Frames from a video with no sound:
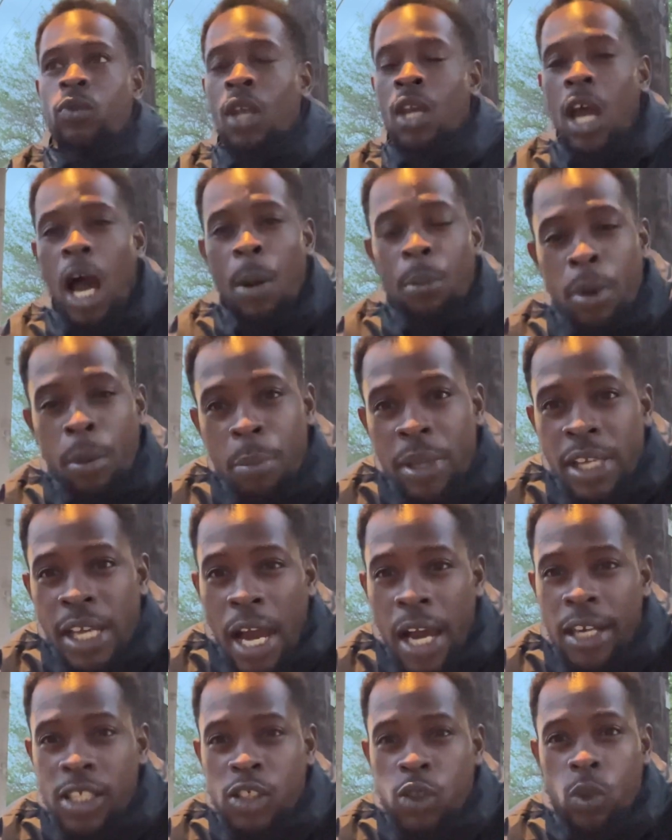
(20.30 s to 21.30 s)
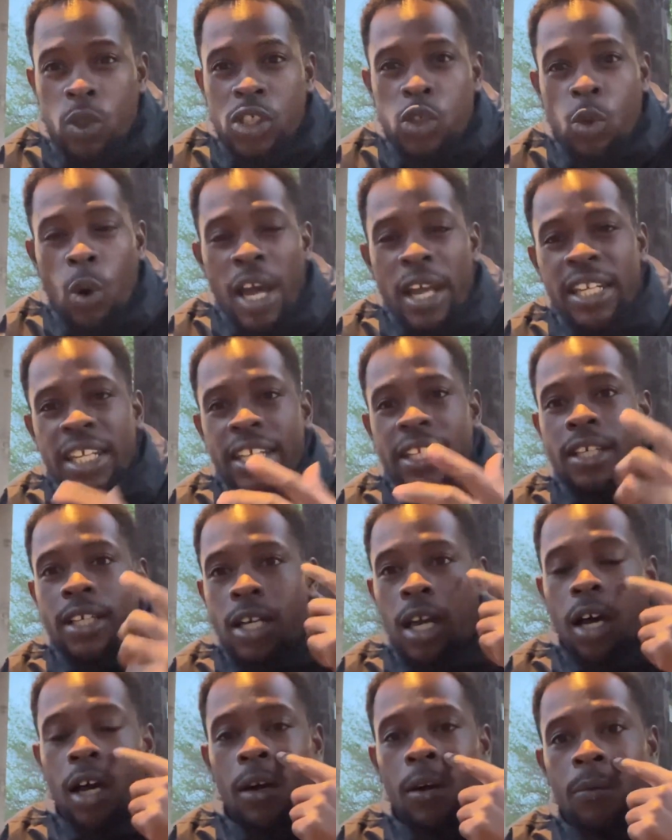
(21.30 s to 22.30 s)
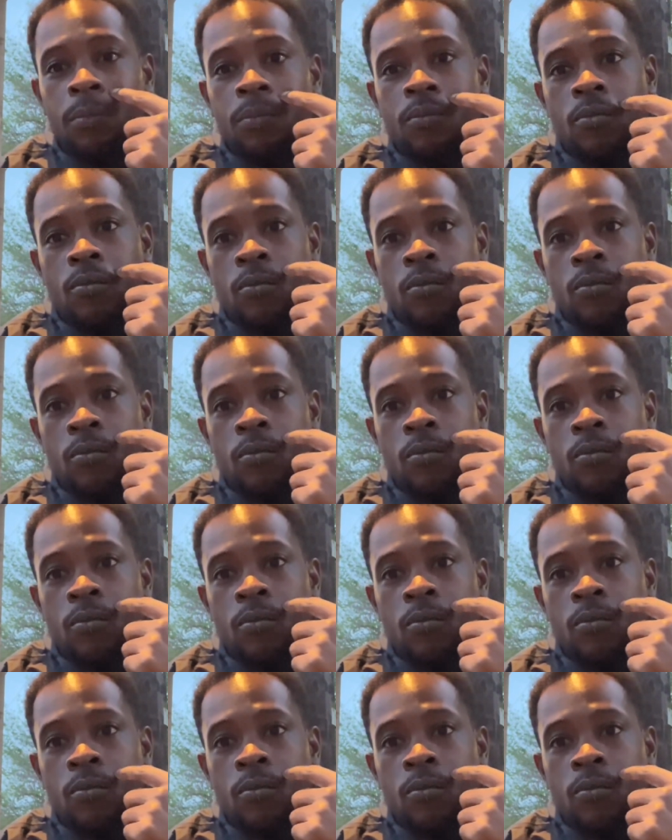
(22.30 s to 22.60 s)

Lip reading: I'm gonna be honest with you, I didn't come